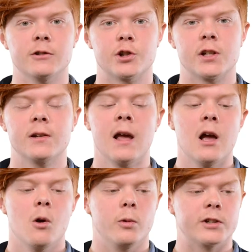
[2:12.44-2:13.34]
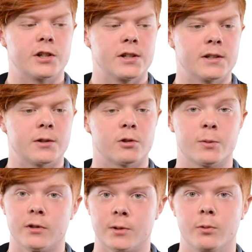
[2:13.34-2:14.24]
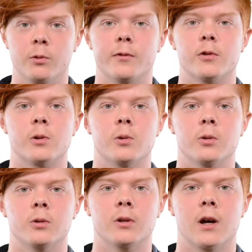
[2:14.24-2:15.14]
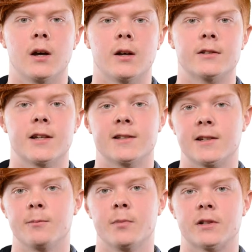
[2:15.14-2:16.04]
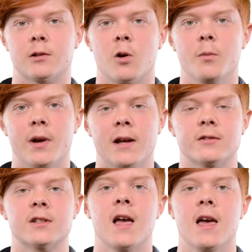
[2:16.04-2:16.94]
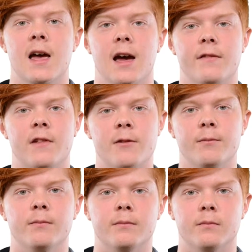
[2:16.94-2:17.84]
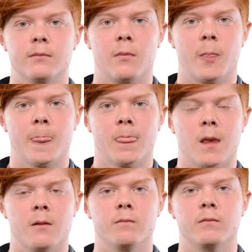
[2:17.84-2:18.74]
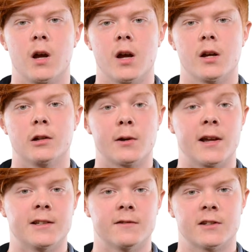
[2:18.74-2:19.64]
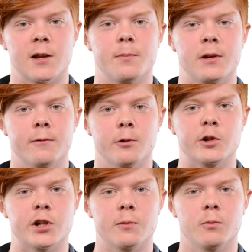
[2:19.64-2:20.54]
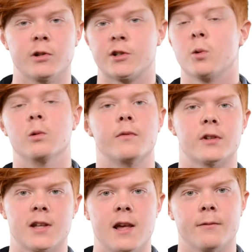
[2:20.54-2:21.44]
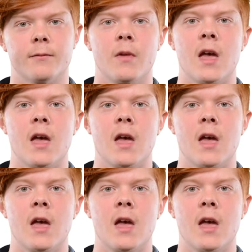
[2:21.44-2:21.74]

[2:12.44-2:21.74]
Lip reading: gene, which is responsible for your tasting bitter compounds, and then locating the ZP3 gene, which all of us have.